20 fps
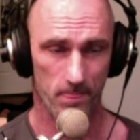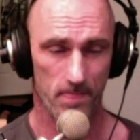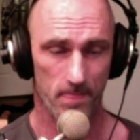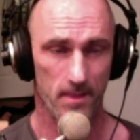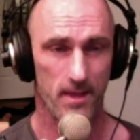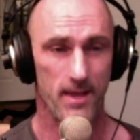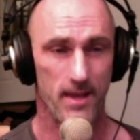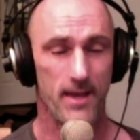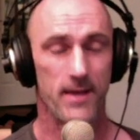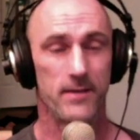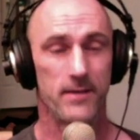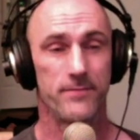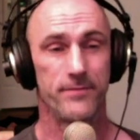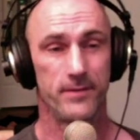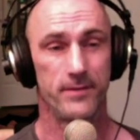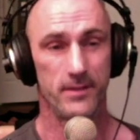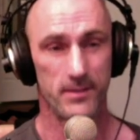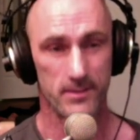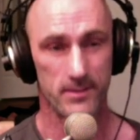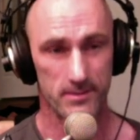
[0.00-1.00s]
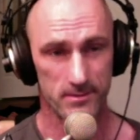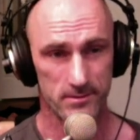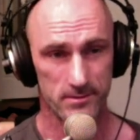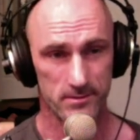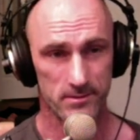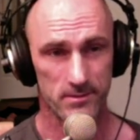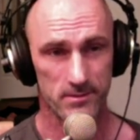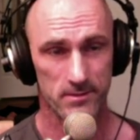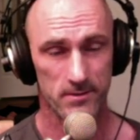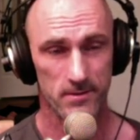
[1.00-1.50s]
And if it is,
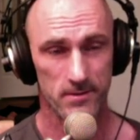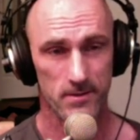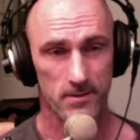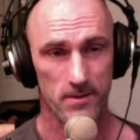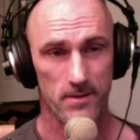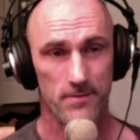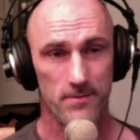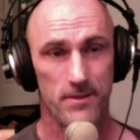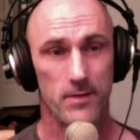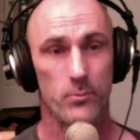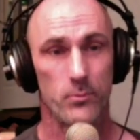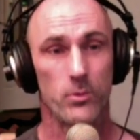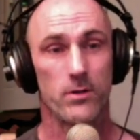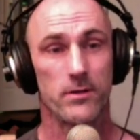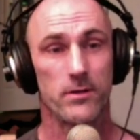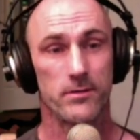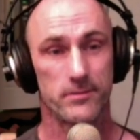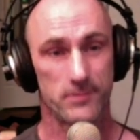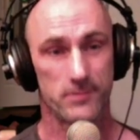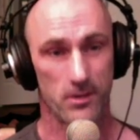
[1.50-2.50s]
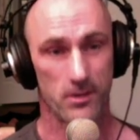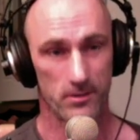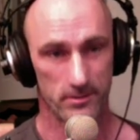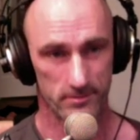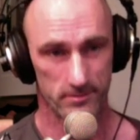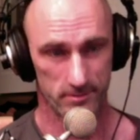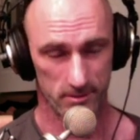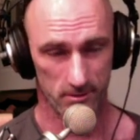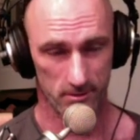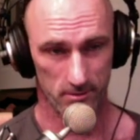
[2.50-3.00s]
then we're going to start at
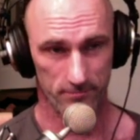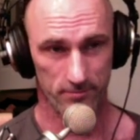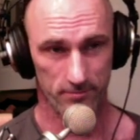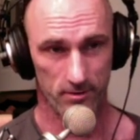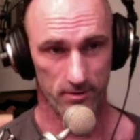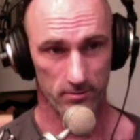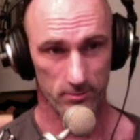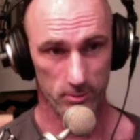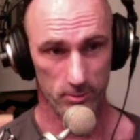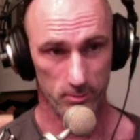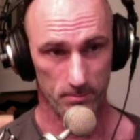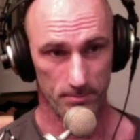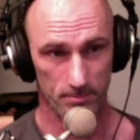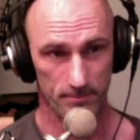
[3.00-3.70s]
0 for our loop.